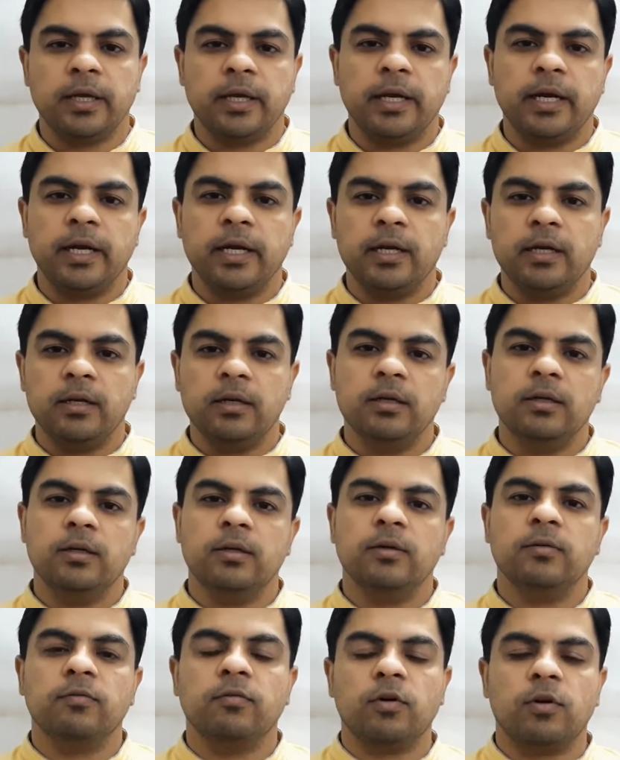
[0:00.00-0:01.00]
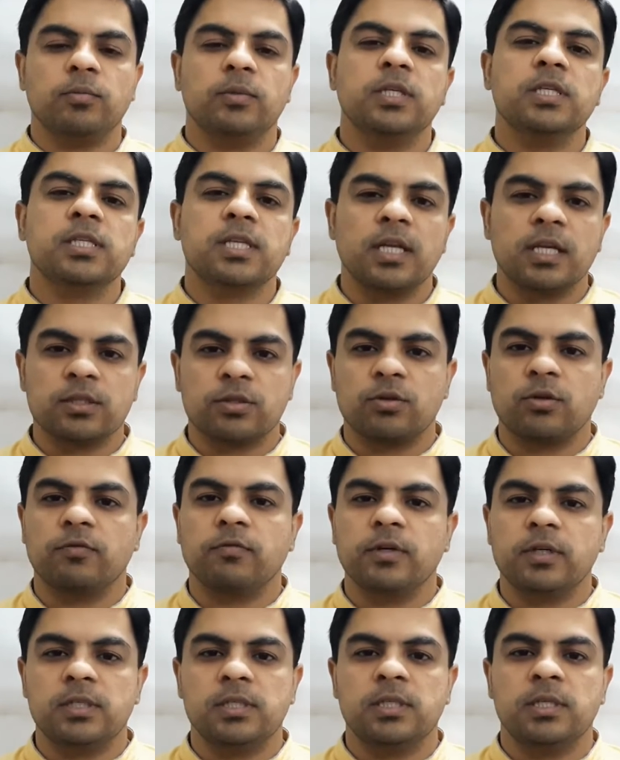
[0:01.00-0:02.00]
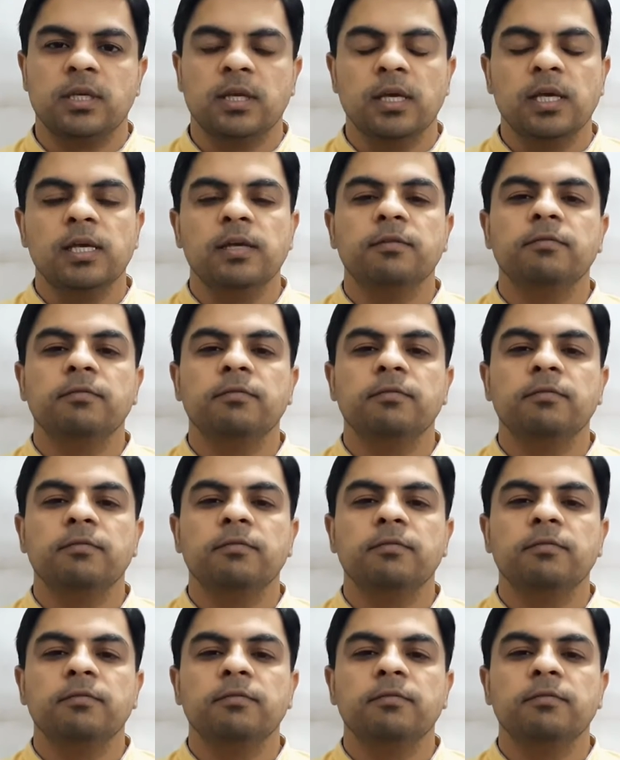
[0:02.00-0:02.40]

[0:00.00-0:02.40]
and from this class onwards